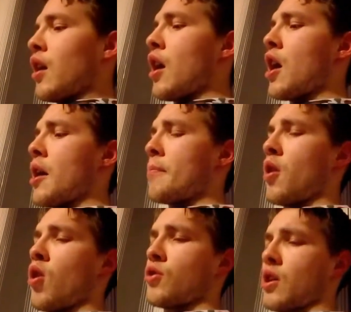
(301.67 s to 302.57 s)

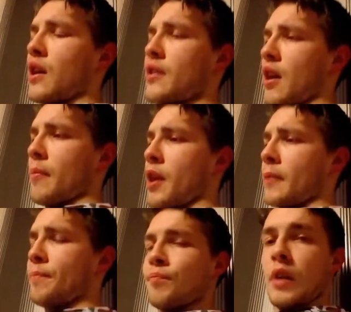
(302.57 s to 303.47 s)
but also, guys, I
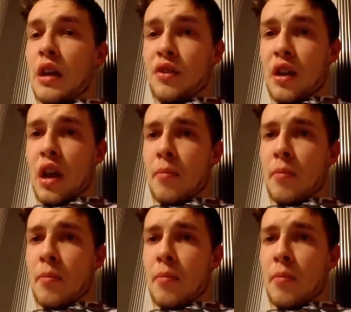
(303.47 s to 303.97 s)
mean, as an